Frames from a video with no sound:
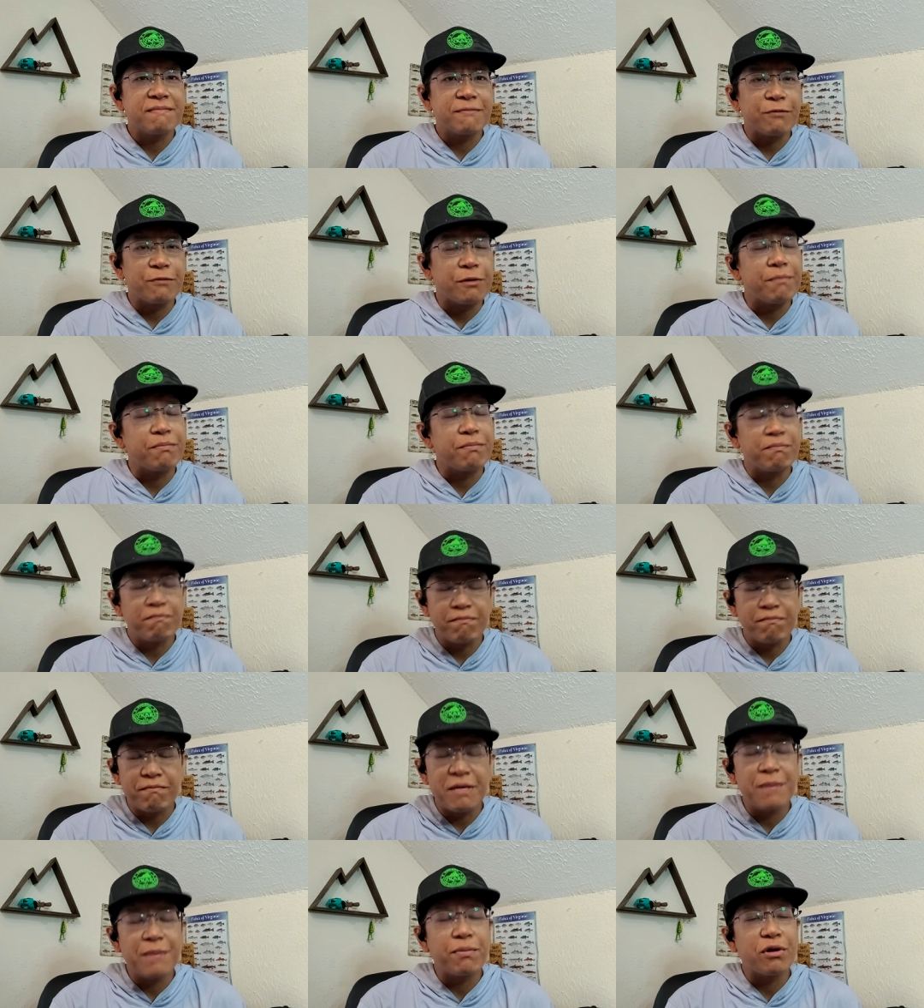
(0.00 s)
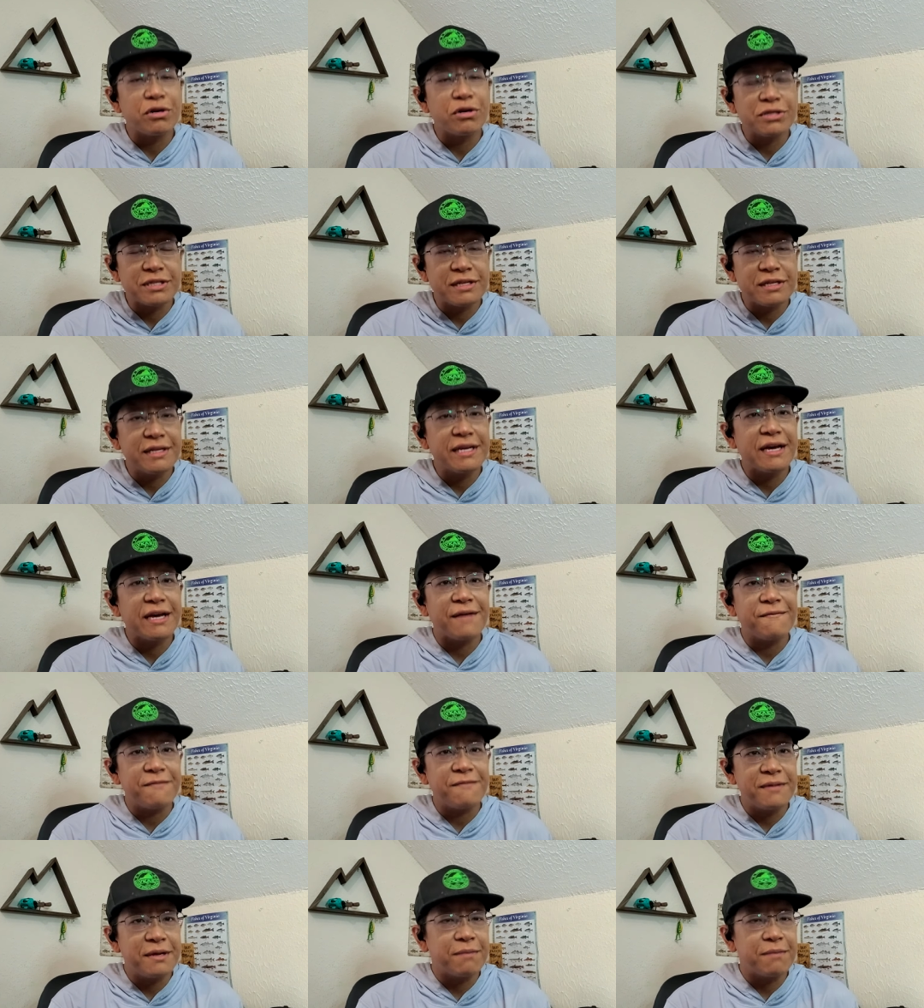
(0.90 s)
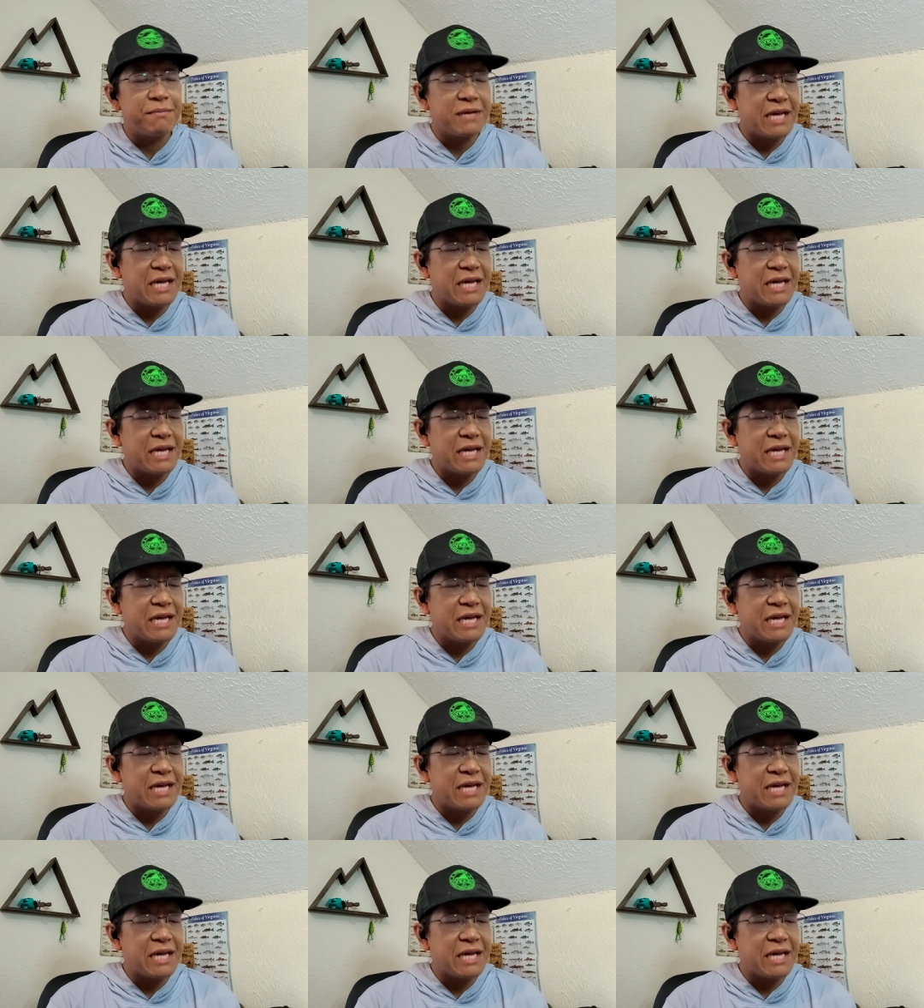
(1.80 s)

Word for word: well, me personally, I've you know,